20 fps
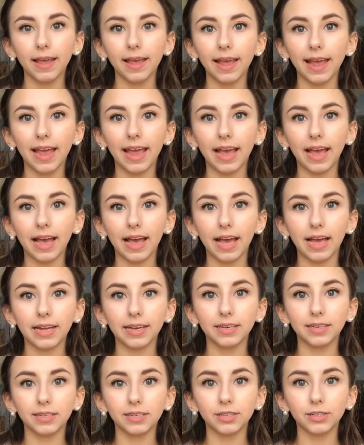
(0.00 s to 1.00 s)

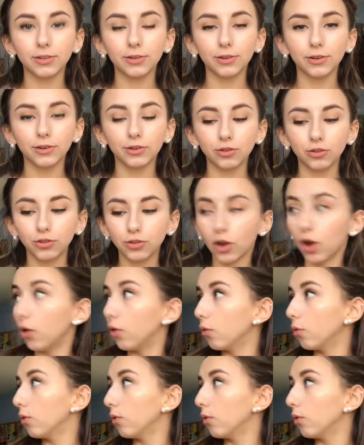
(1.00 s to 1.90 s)
And so